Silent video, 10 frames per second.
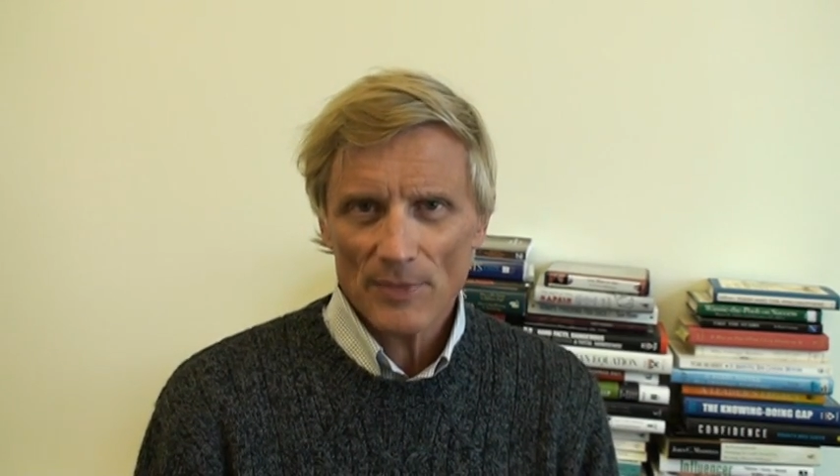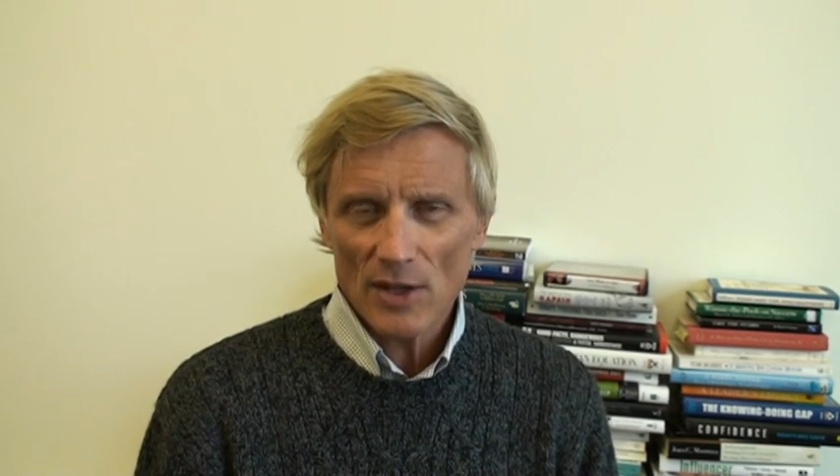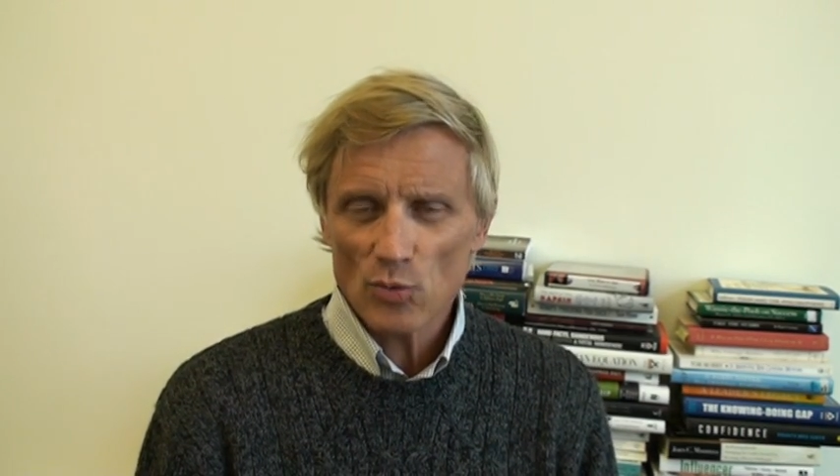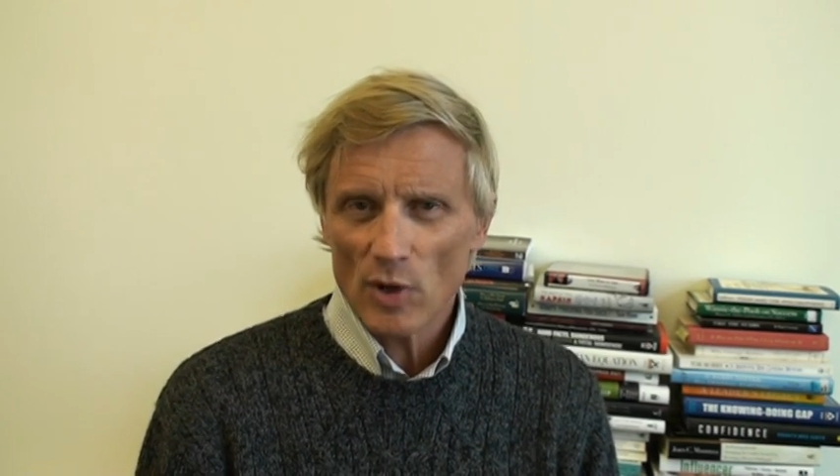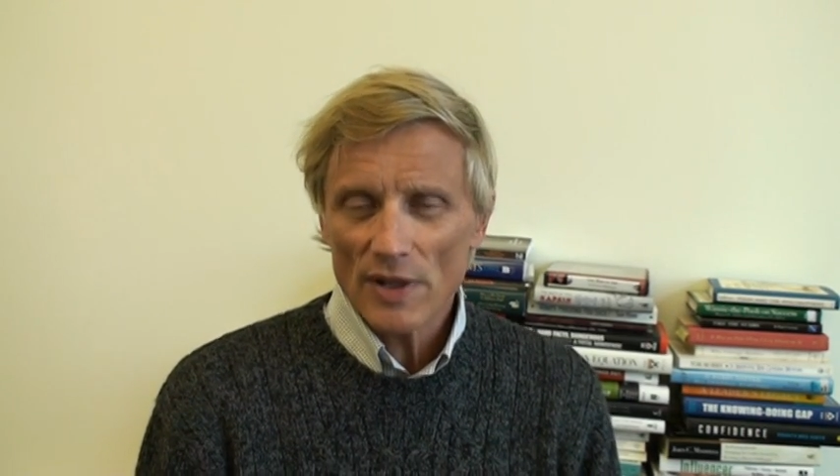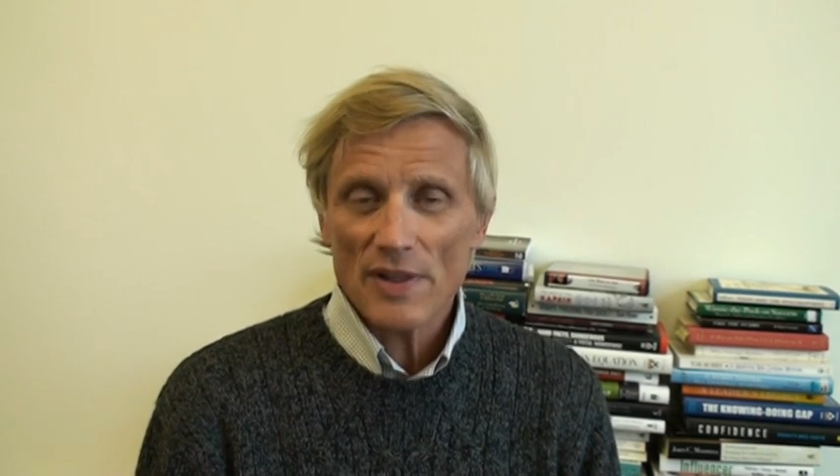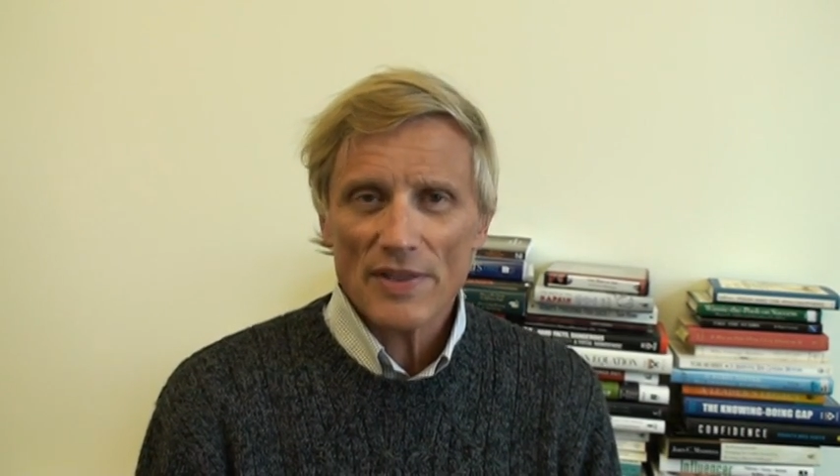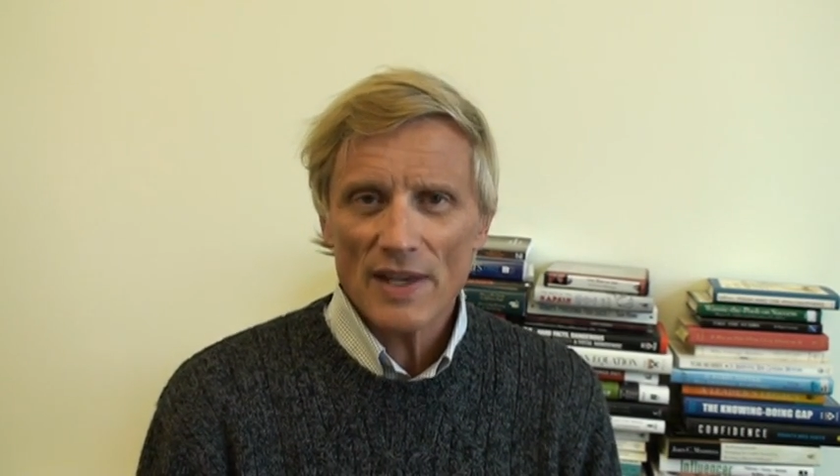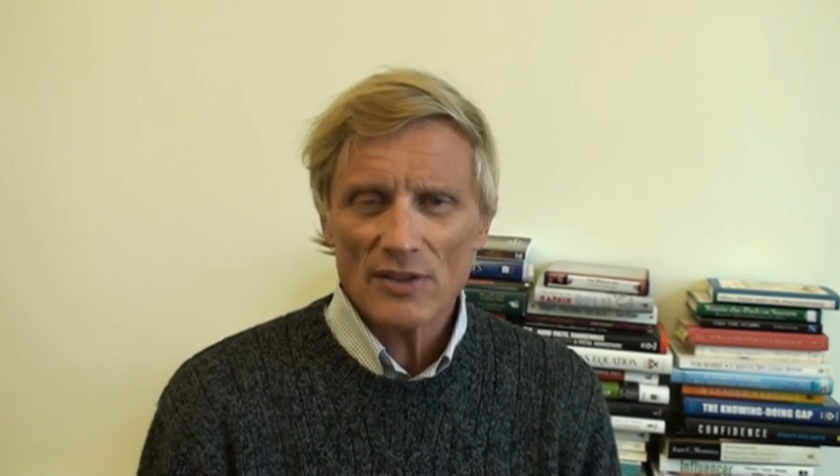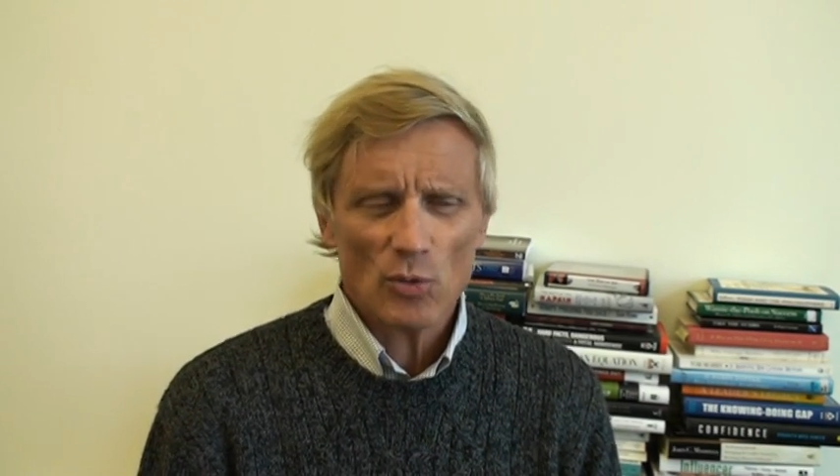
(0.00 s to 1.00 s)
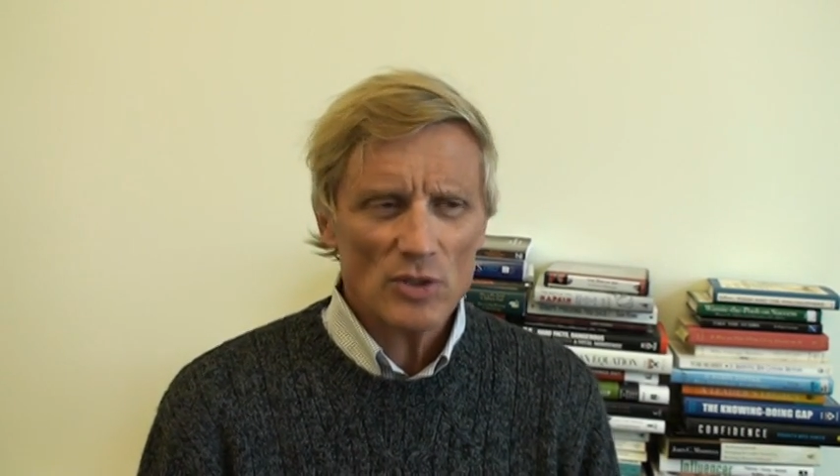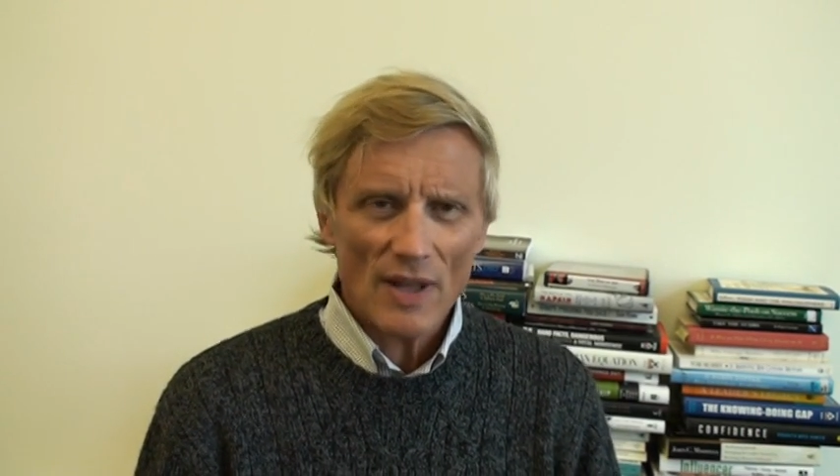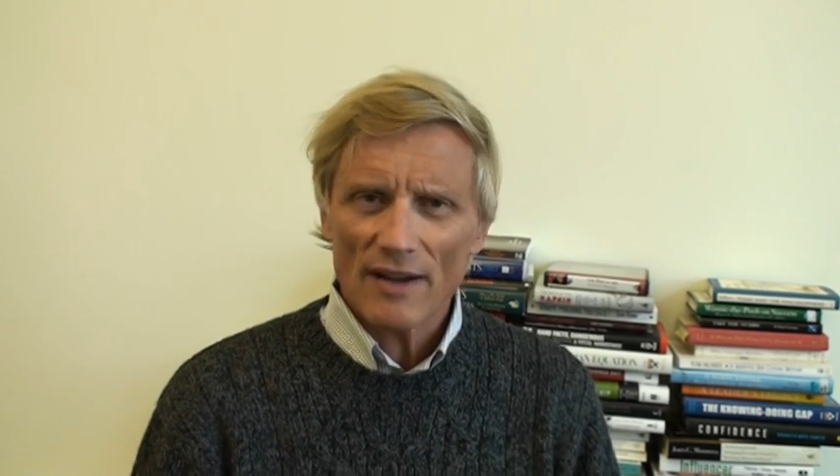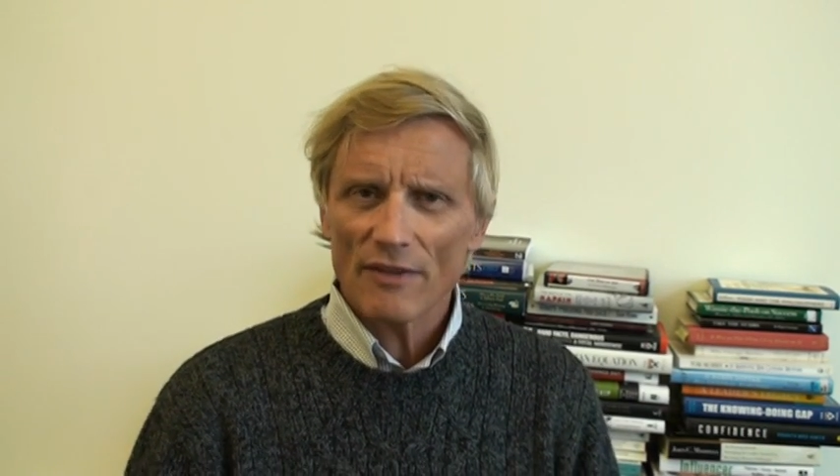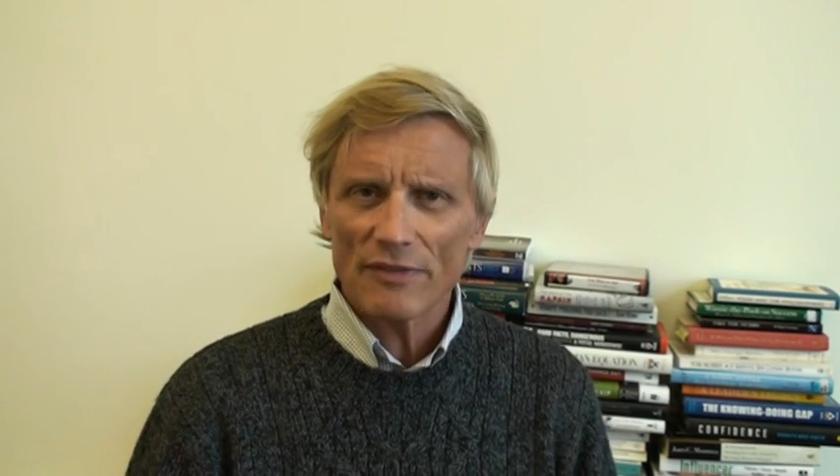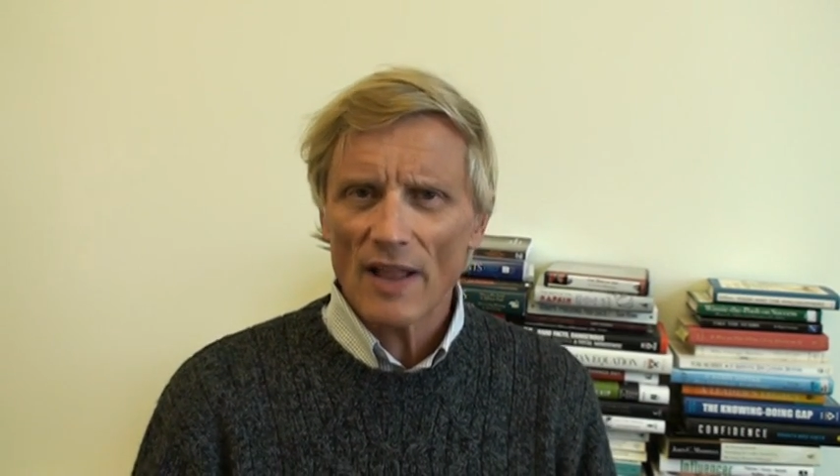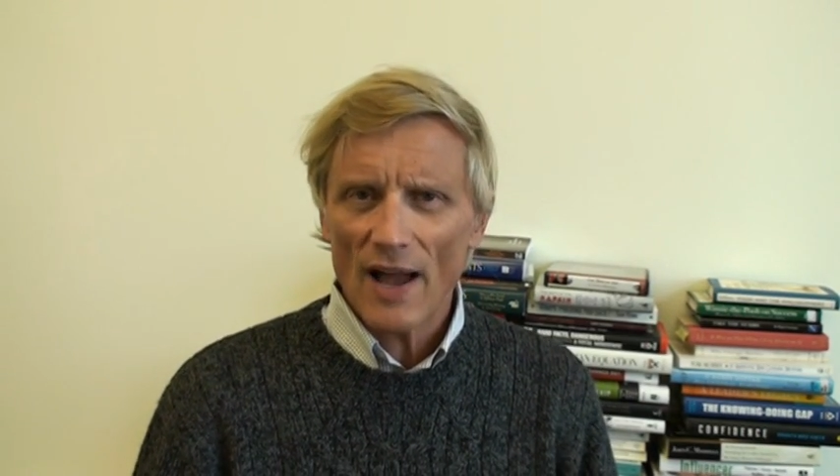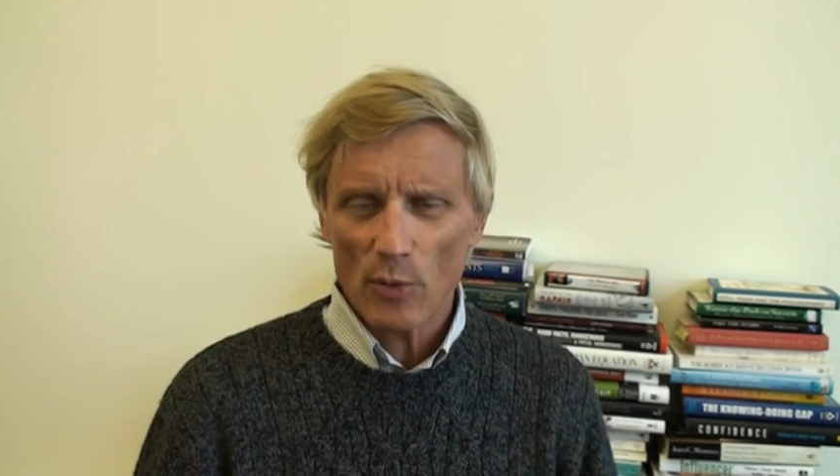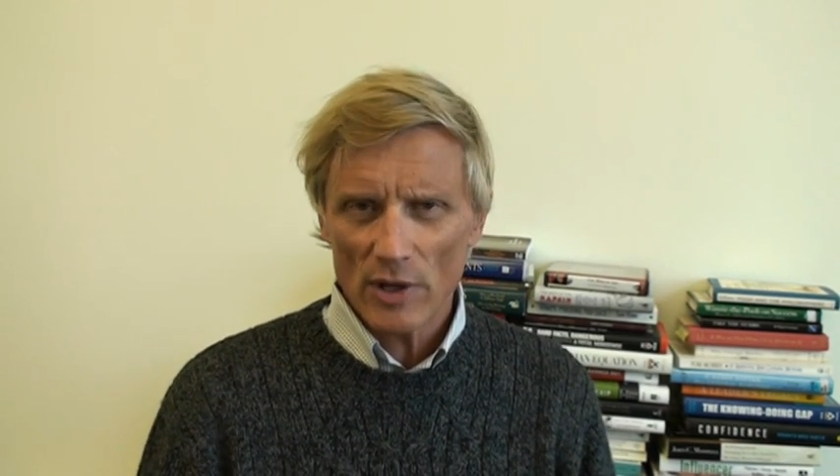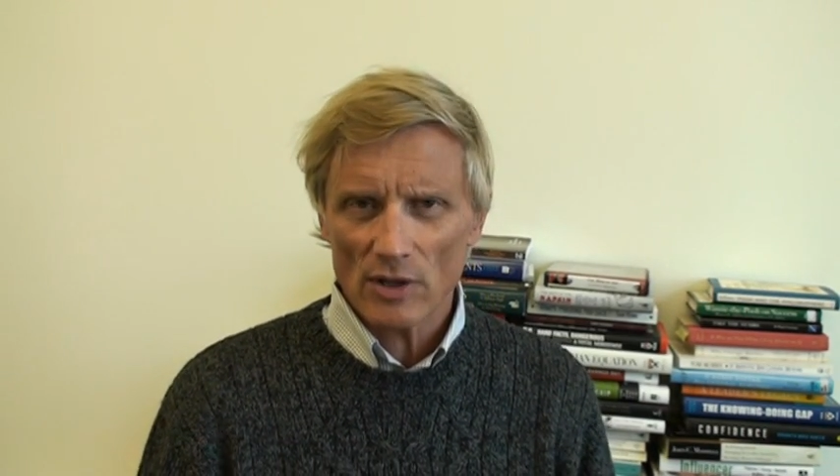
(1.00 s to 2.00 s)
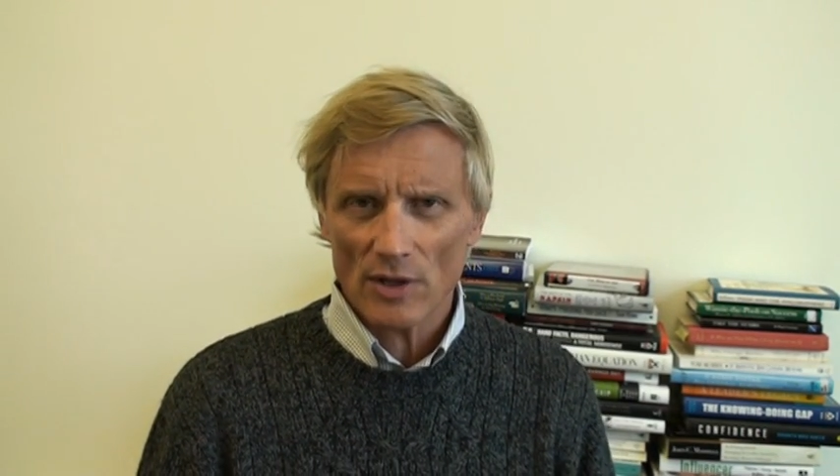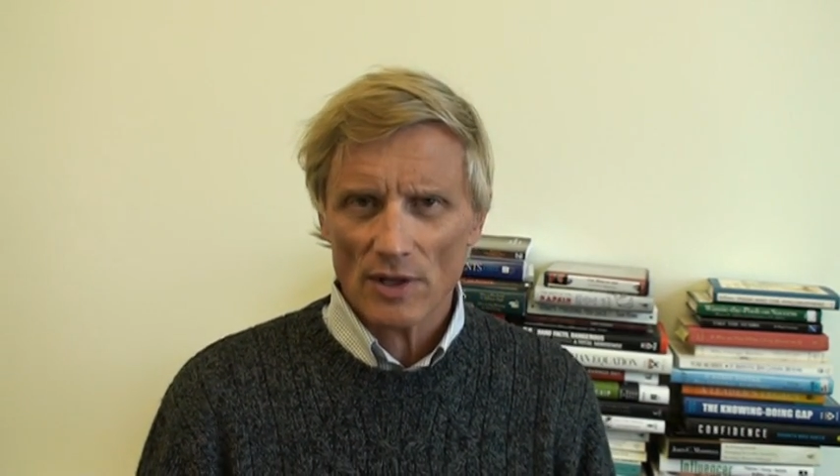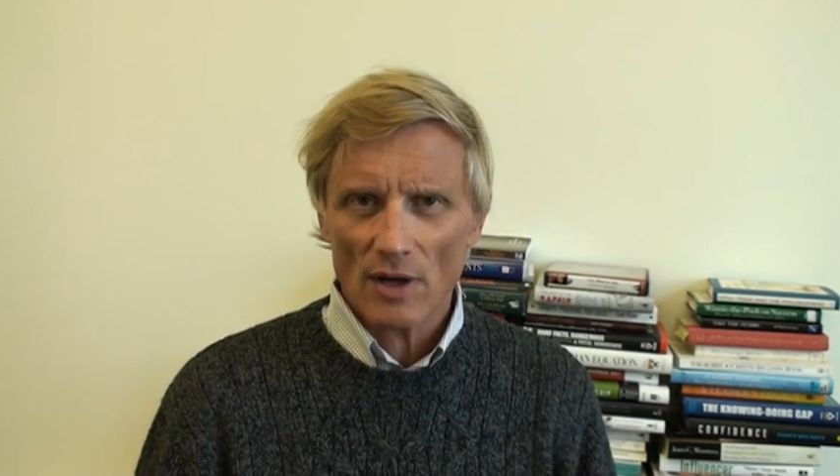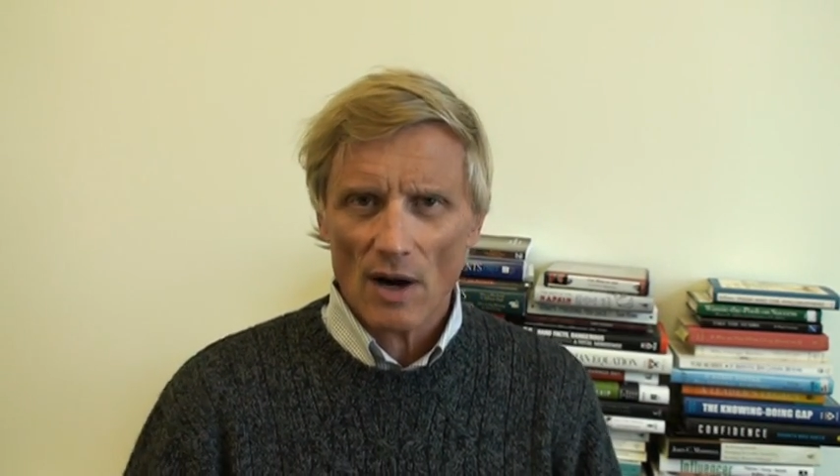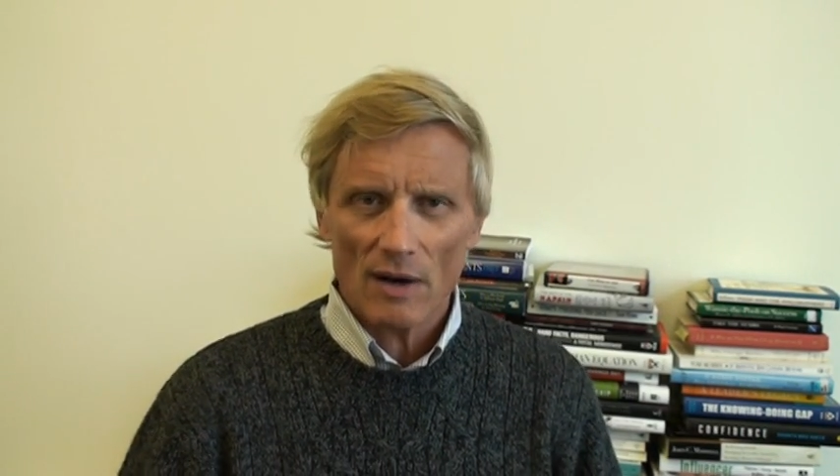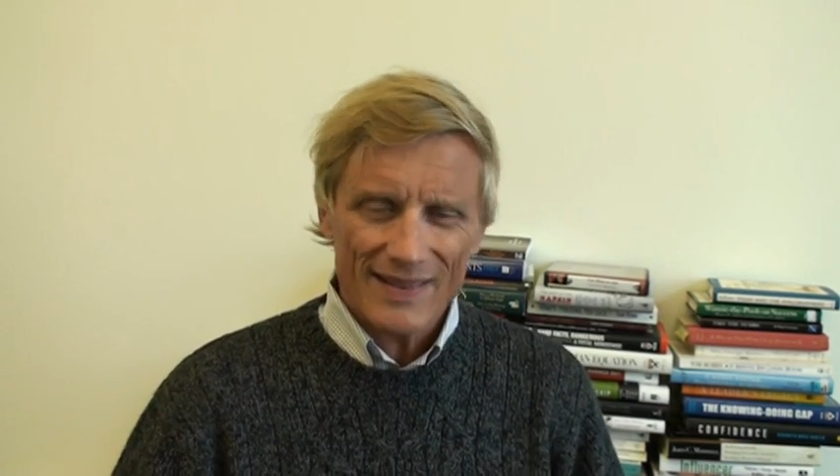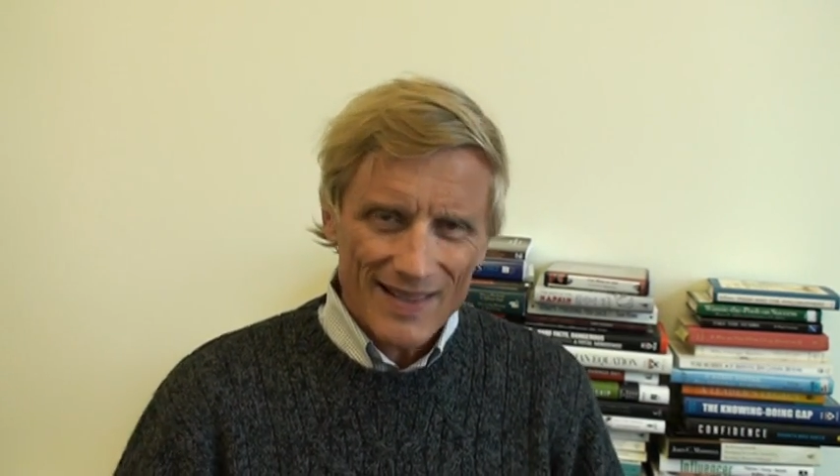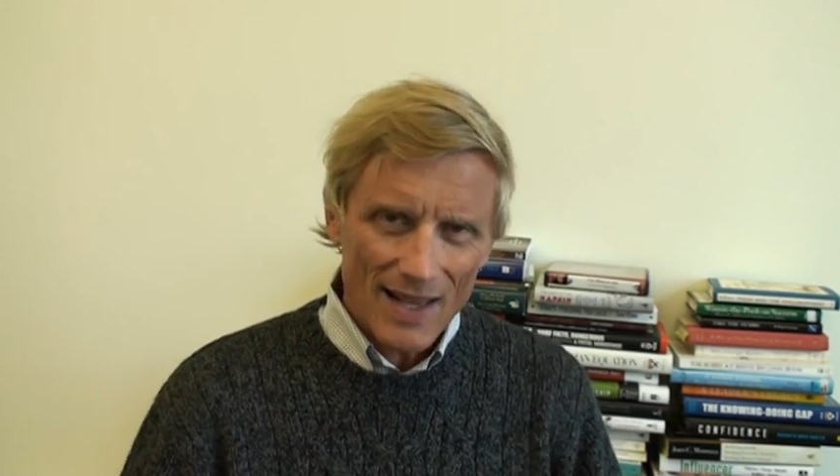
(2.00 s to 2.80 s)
is one of the things that was like a flywheel on a car. It